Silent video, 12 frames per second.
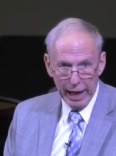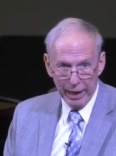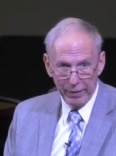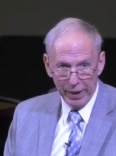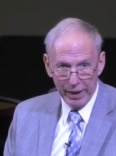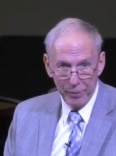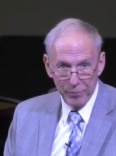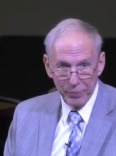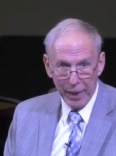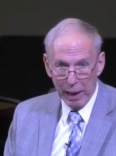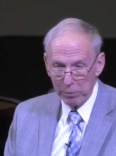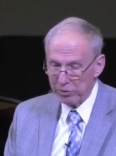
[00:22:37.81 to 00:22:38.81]
And then
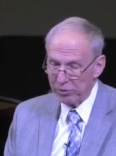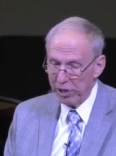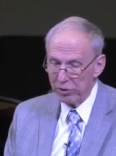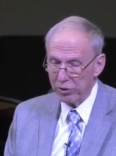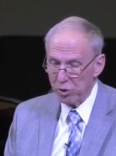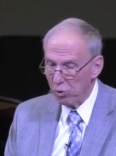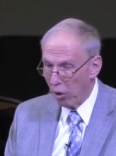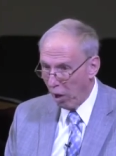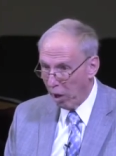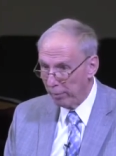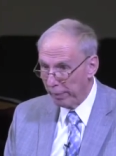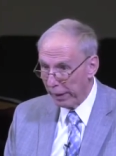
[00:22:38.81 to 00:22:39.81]
I was there too
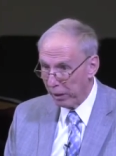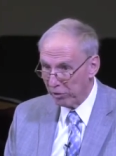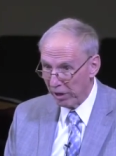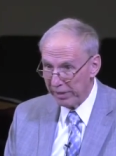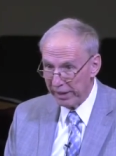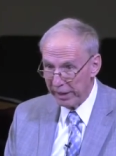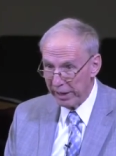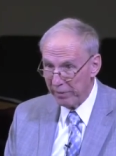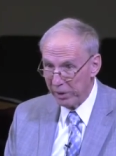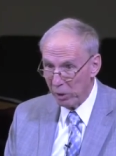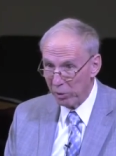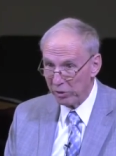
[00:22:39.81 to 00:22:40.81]
long because I didn't
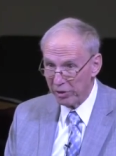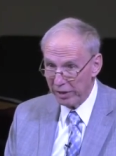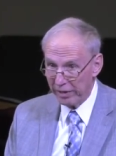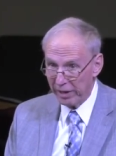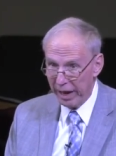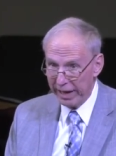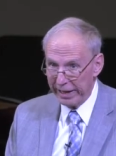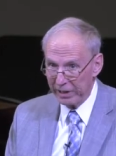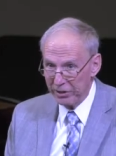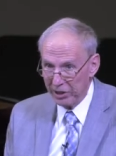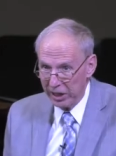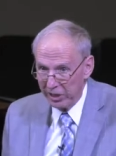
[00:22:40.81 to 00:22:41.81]
even notice that the light had
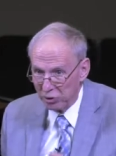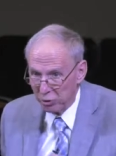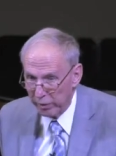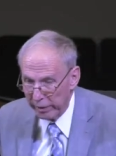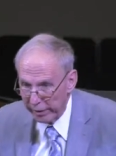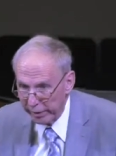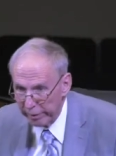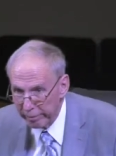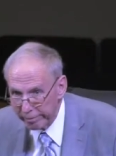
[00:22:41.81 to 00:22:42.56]
changed green.